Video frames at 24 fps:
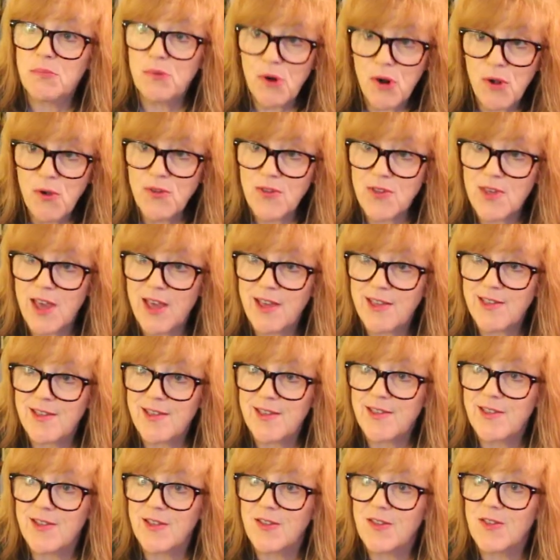process
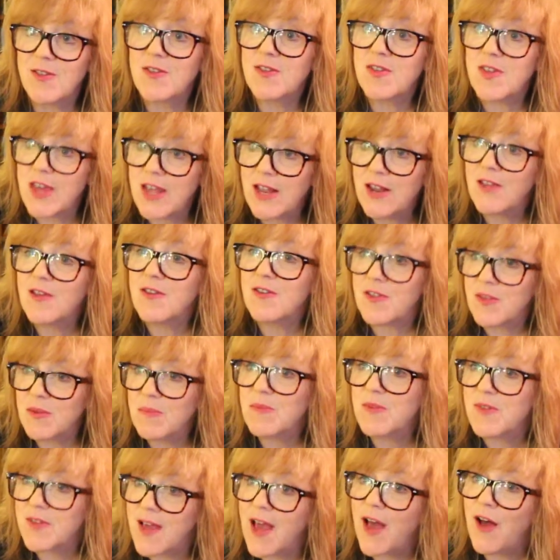is that the seniors
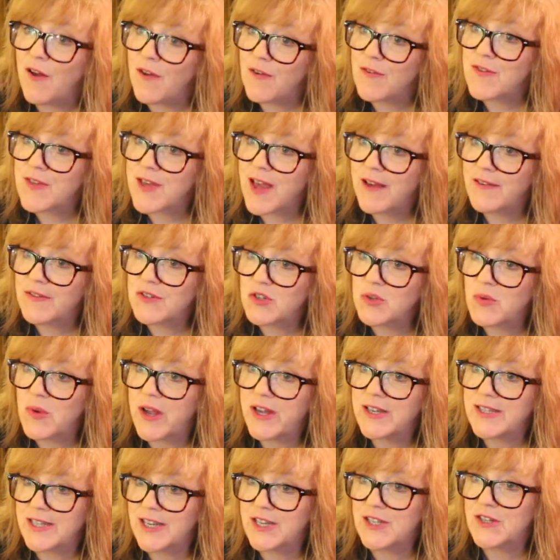themselves have to
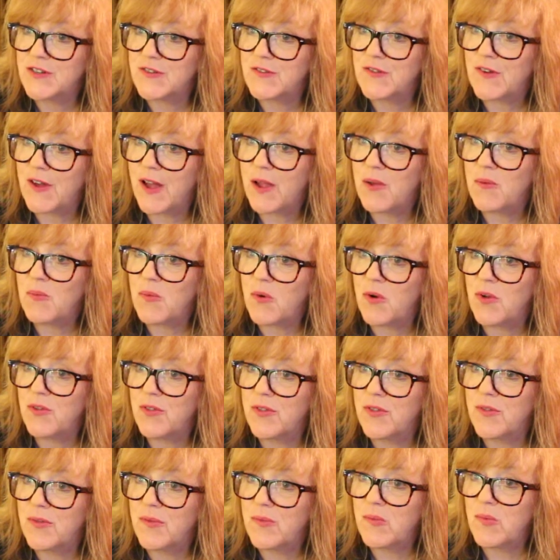identify
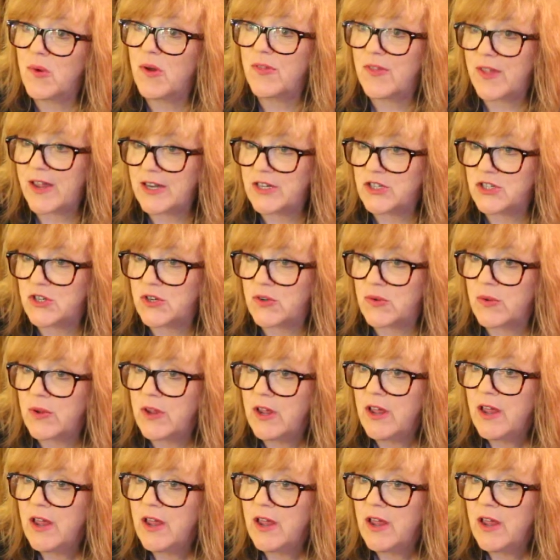what they do.